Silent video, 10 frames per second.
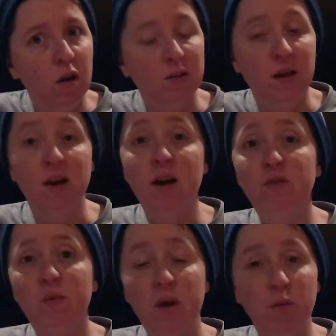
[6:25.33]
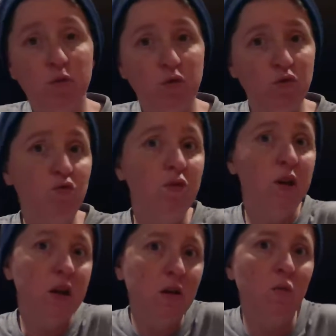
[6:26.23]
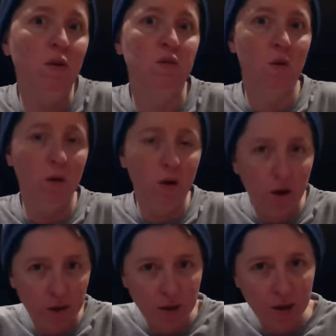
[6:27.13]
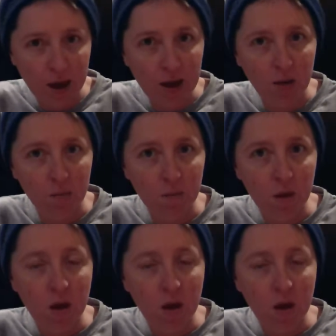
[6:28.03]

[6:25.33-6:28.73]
It's not enough to be able to read what's going on in the game.